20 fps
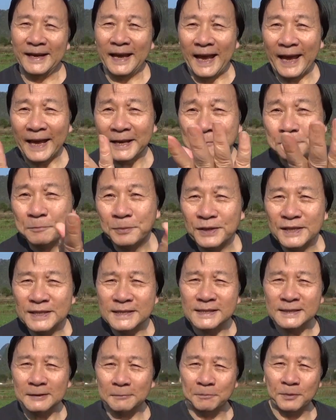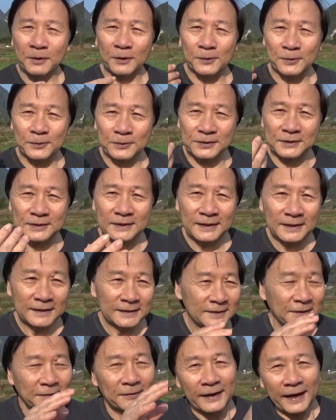eight principles.
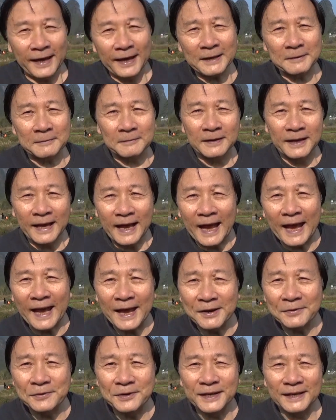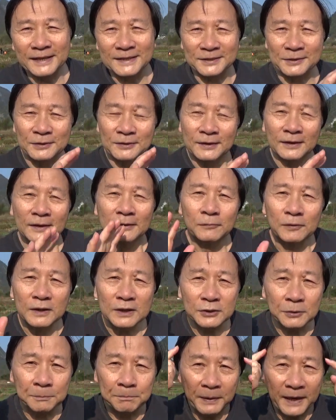So eight areas we
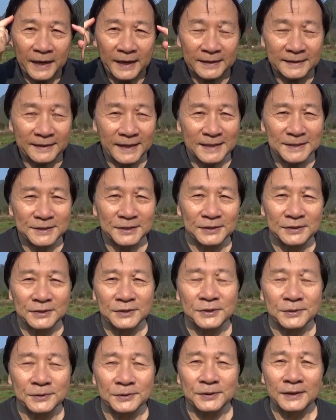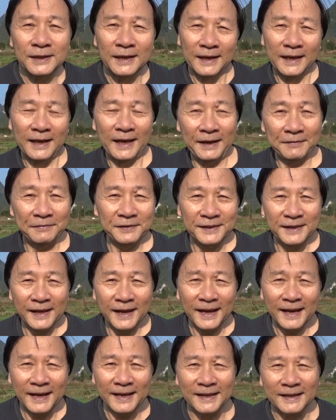should pay attention to every
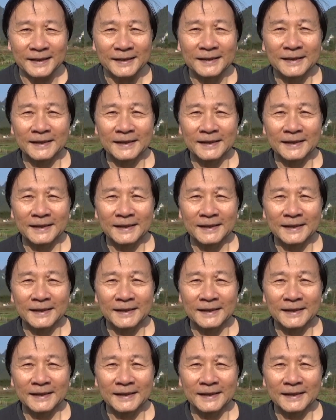day.